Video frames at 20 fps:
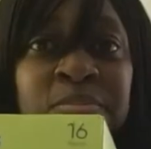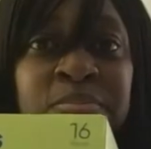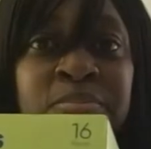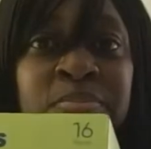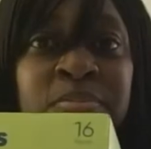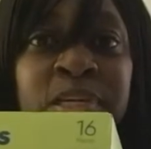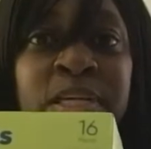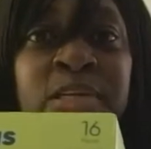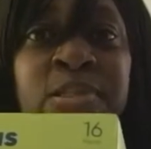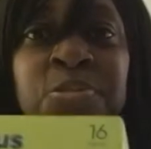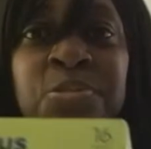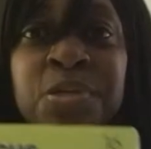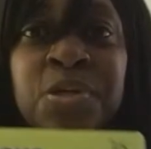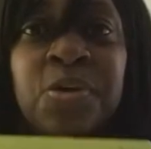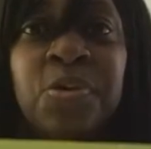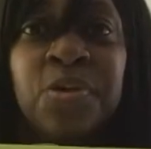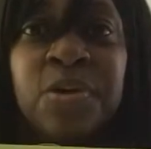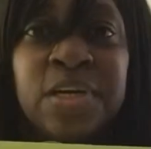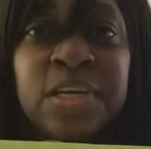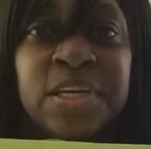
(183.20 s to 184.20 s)
because
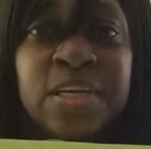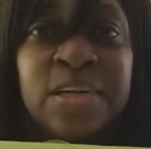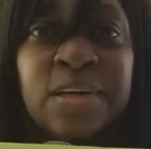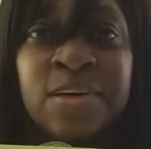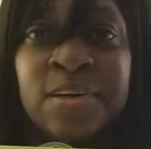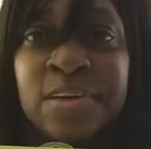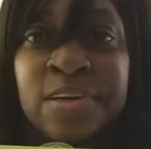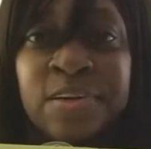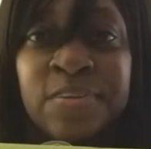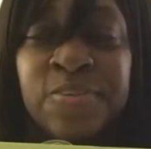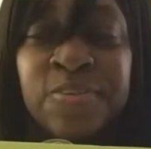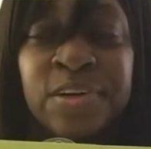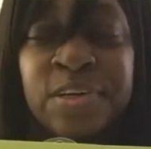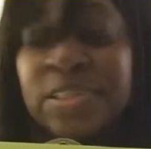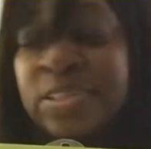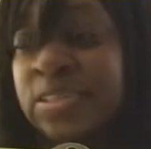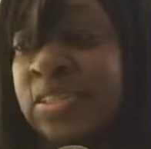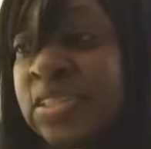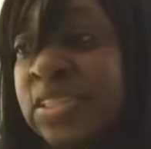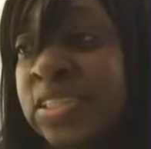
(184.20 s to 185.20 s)
recording on
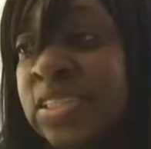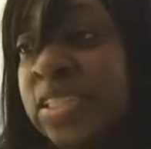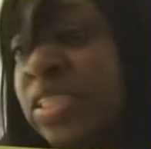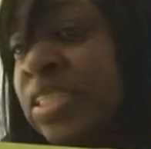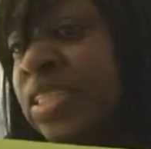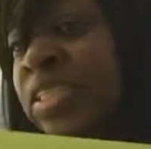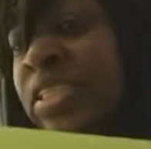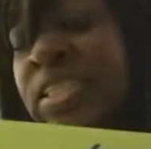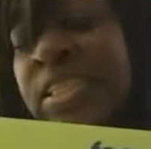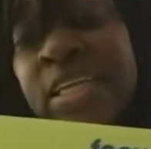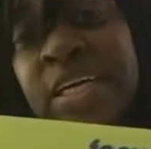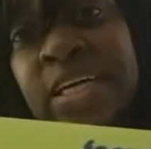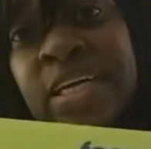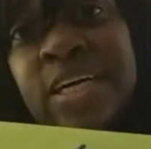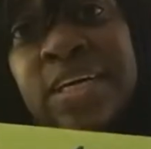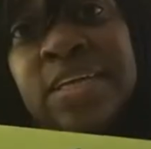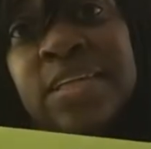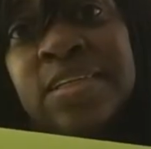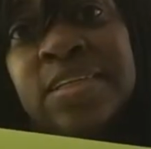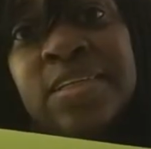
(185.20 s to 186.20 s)
phones,
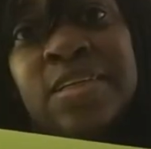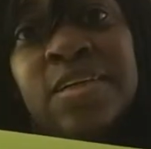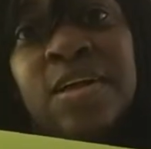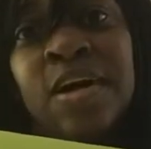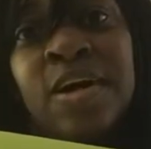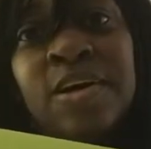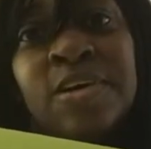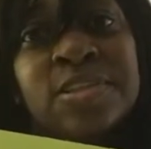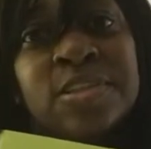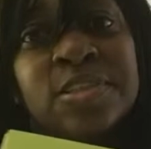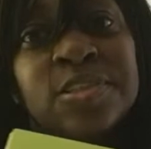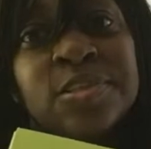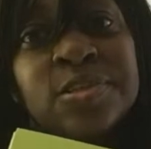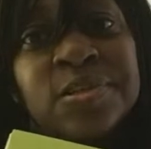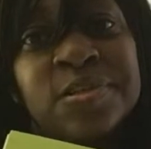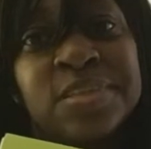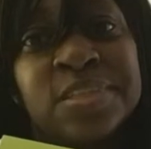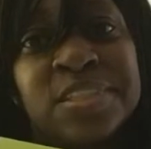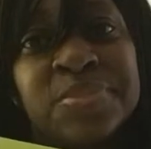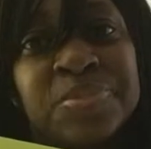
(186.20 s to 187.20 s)
yeah, all the
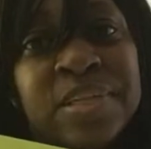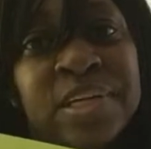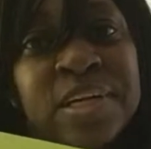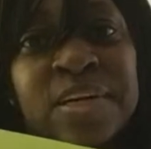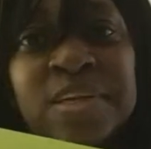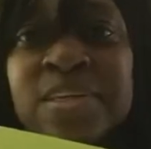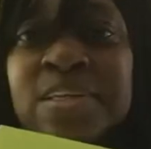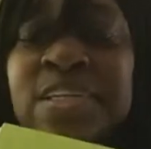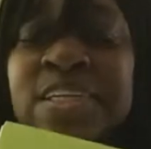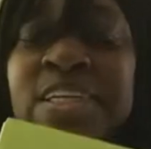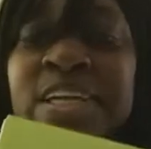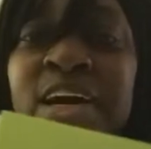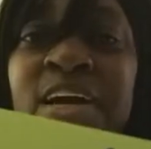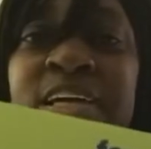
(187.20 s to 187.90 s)
storage be gone and all